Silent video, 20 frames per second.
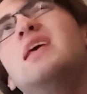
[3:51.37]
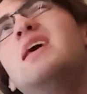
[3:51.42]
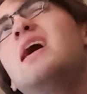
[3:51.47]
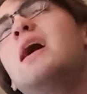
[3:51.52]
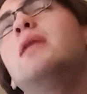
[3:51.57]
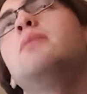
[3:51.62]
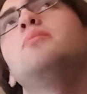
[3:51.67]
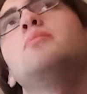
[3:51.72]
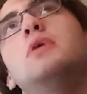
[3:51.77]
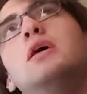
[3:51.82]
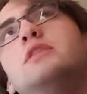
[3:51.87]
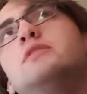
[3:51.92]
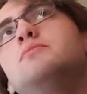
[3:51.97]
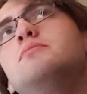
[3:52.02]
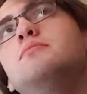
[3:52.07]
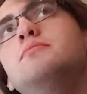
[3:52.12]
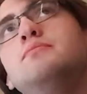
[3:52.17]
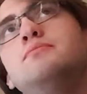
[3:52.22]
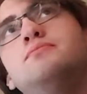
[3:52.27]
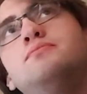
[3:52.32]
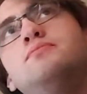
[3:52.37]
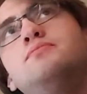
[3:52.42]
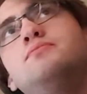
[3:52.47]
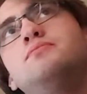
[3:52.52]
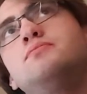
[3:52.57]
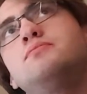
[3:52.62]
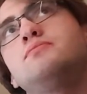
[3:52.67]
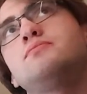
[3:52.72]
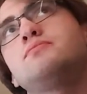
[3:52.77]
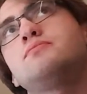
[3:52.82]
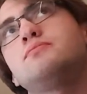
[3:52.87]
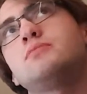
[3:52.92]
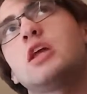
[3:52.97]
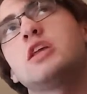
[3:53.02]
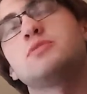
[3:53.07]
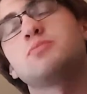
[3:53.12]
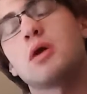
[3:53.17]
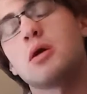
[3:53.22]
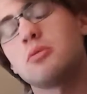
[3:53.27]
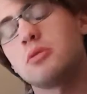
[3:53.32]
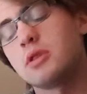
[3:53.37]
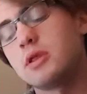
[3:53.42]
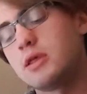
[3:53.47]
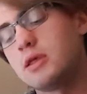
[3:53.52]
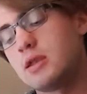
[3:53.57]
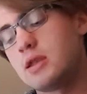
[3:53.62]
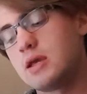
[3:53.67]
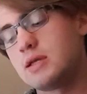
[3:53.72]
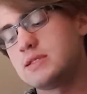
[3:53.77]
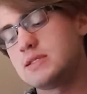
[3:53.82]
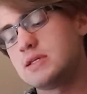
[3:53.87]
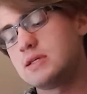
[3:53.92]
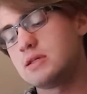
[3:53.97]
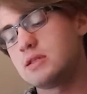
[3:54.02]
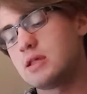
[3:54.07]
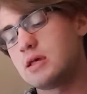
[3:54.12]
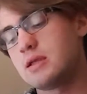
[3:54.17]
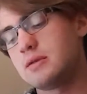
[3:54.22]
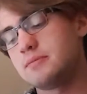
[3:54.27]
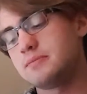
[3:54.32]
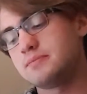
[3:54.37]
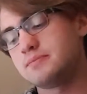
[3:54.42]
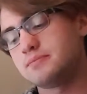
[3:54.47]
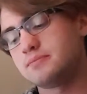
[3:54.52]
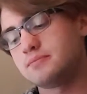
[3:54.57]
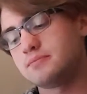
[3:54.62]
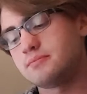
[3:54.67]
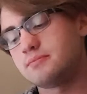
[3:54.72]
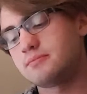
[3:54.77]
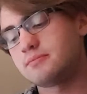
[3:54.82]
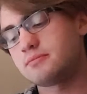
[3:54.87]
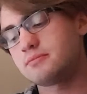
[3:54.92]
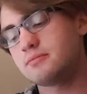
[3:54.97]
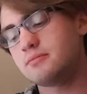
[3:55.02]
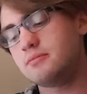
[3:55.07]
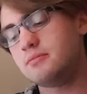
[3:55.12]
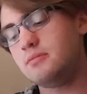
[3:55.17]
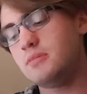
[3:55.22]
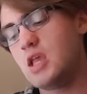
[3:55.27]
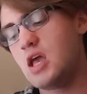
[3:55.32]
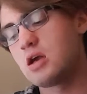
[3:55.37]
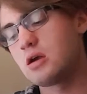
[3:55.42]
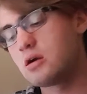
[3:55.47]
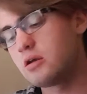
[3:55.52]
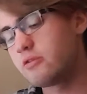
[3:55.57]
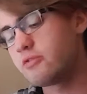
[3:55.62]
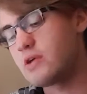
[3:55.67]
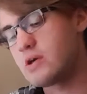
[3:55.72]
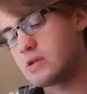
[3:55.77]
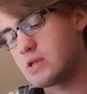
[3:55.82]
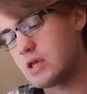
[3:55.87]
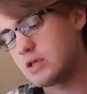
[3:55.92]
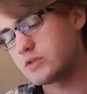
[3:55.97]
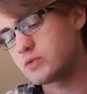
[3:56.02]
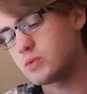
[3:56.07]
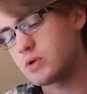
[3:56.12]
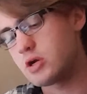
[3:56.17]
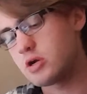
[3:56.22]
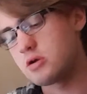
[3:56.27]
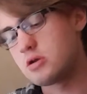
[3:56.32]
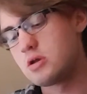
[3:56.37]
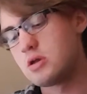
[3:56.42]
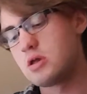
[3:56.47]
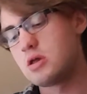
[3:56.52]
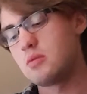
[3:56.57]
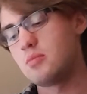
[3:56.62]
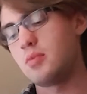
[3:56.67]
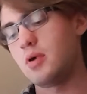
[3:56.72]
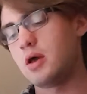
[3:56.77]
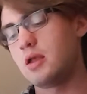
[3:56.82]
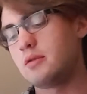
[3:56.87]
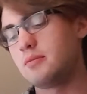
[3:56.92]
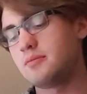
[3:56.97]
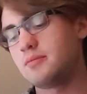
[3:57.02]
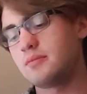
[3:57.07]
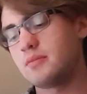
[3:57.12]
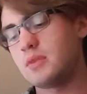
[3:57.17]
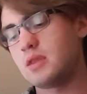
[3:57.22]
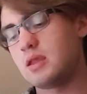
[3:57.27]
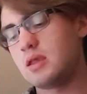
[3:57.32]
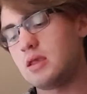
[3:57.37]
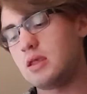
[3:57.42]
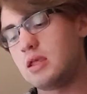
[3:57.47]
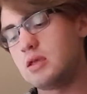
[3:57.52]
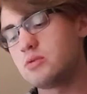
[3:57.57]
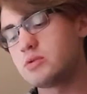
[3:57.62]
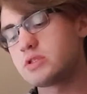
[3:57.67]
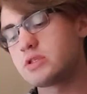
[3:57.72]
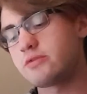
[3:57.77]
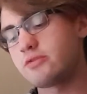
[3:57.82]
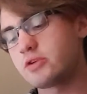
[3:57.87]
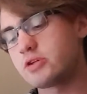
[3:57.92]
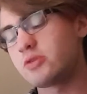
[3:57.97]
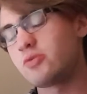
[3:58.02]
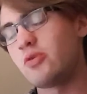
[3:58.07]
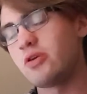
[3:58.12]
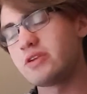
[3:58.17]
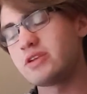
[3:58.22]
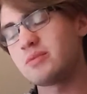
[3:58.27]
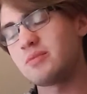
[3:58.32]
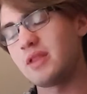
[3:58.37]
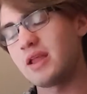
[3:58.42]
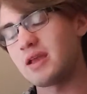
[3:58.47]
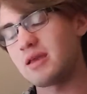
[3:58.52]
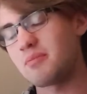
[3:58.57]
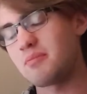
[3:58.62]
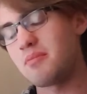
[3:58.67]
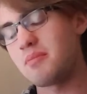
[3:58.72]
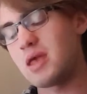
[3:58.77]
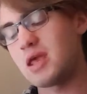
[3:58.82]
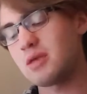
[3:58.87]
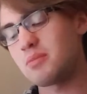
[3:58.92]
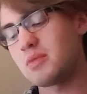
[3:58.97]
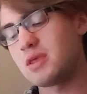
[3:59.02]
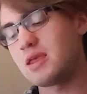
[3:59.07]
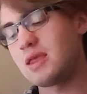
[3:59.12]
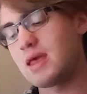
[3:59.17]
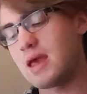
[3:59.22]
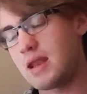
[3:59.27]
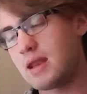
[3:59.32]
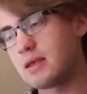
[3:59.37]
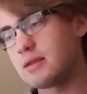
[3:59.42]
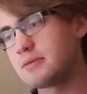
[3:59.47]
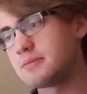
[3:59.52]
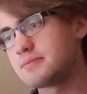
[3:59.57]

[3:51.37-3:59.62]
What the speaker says: and it's probably an idea that I could have found elsewhere, but he was the first one to make me get it.